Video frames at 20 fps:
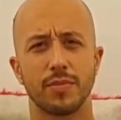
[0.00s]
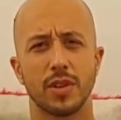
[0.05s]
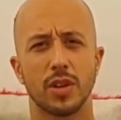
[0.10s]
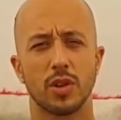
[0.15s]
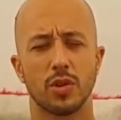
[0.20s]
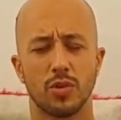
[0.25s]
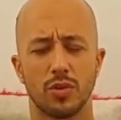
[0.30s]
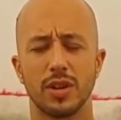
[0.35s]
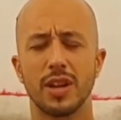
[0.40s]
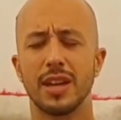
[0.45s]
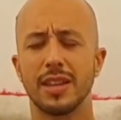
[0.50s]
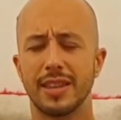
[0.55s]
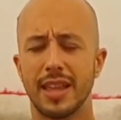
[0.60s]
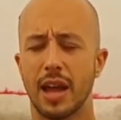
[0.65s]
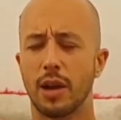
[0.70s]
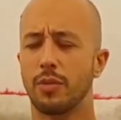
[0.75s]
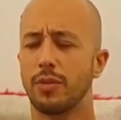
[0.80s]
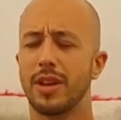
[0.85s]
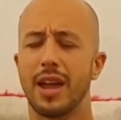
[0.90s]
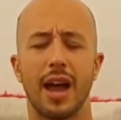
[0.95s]
create
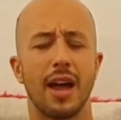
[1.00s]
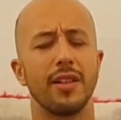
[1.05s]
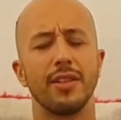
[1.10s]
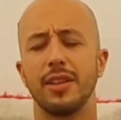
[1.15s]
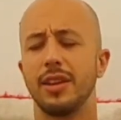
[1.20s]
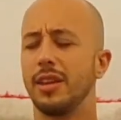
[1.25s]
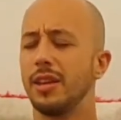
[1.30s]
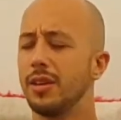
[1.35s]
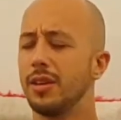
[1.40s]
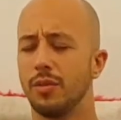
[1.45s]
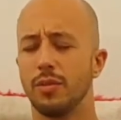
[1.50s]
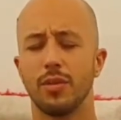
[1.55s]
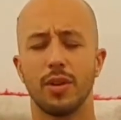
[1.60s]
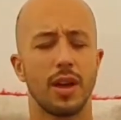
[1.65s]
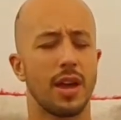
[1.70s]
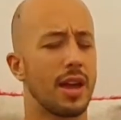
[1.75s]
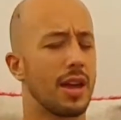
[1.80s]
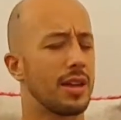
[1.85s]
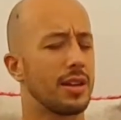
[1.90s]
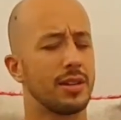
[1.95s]
that reality,
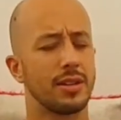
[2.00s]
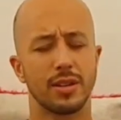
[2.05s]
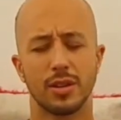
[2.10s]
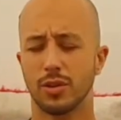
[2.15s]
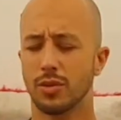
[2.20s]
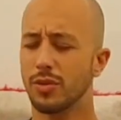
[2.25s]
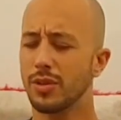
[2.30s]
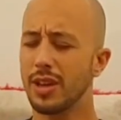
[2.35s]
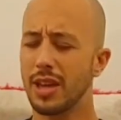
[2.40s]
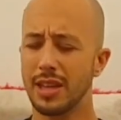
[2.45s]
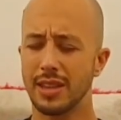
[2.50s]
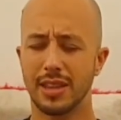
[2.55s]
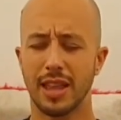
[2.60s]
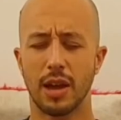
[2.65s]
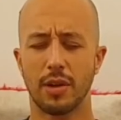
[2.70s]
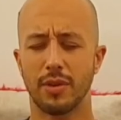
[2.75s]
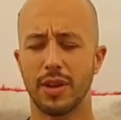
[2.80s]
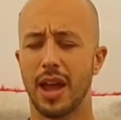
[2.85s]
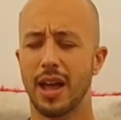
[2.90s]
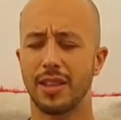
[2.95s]
and create
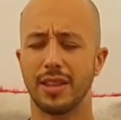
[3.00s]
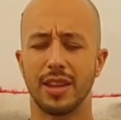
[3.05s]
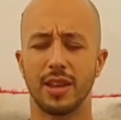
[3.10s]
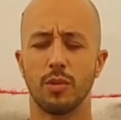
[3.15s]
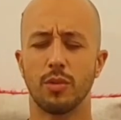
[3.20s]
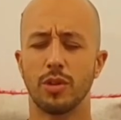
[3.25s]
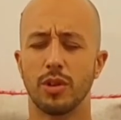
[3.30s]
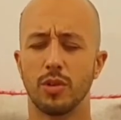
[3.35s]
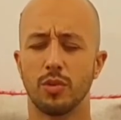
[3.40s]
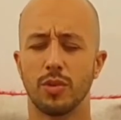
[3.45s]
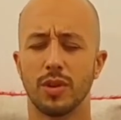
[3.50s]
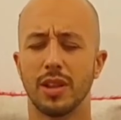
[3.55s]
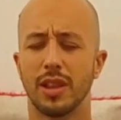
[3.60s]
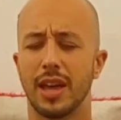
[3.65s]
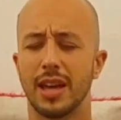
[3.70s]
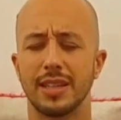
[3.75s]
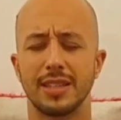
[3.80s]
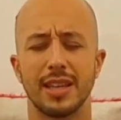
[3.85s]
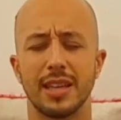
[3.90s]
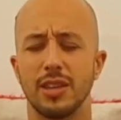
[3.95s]
that reality where you
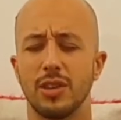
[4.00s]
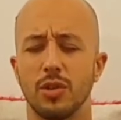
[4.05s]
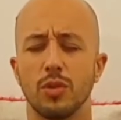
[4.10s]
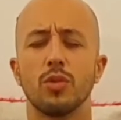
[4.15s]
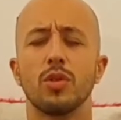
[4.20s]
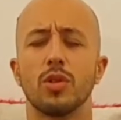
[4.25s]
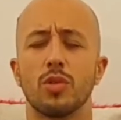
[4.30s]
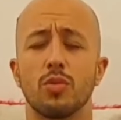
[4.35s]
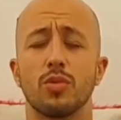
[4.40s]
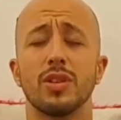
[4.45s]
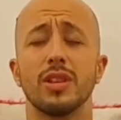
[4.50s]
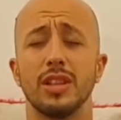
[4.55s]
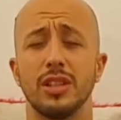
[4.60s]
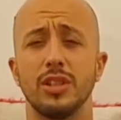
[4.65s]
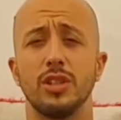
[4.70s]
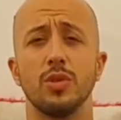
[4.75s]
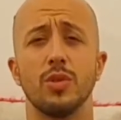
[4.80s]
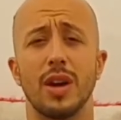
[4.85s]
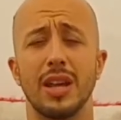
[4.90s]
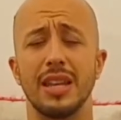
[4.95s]
realize that you can really
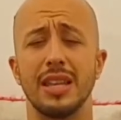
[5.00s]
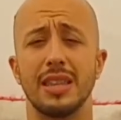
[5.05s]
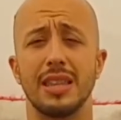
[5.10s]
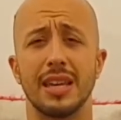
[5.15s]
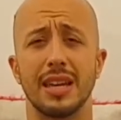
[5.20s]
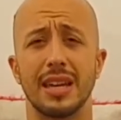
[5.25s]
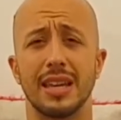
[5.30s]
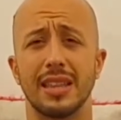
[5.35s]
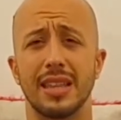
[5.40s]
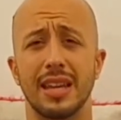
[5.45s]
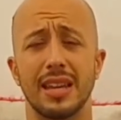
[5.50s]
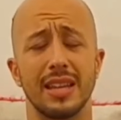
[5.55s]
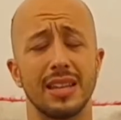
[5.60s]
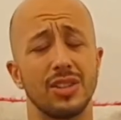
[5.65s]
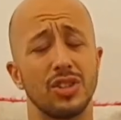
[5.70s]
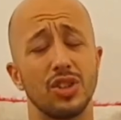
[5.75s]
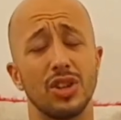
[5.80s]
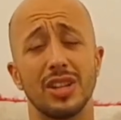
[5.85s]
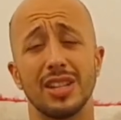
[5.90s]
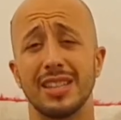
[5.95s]
do anything, and that
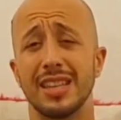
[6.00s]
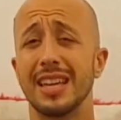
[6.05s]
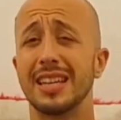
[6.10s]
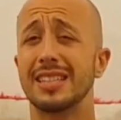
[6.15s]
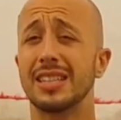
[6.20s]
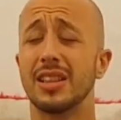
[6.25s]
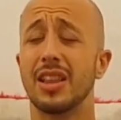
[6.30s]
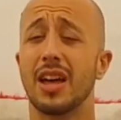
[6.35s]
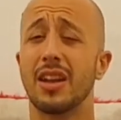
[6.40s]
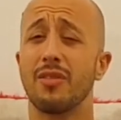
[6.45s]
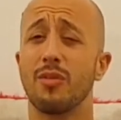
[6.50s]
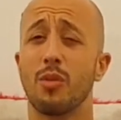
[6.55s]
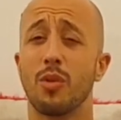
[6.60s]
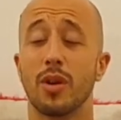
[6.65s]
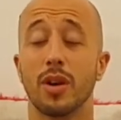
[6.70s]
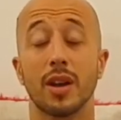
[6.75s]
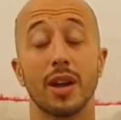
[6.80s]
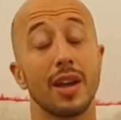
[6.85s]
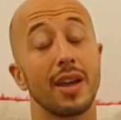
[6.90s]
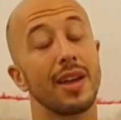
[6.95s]
it takes a lot of
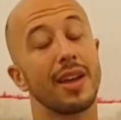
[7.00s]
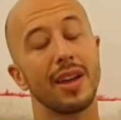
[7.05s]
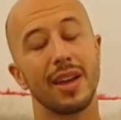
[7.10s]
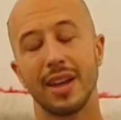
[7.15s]
work.